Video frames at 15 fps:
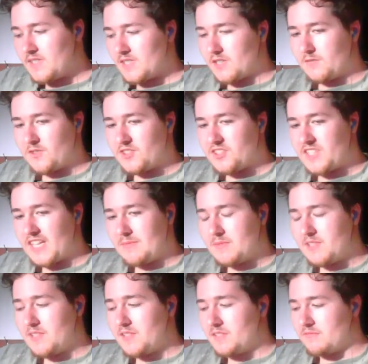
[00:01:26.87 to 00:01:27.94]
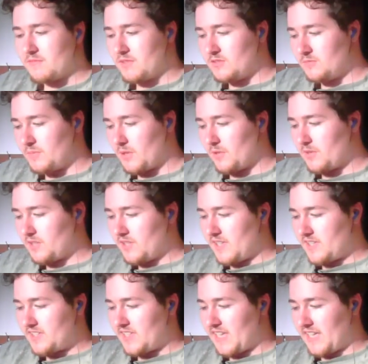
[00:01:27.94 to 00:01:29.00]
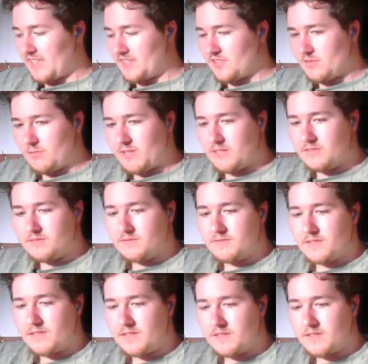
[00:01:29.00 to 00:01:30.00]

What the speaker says: So for stamina, roll both dice, add 12.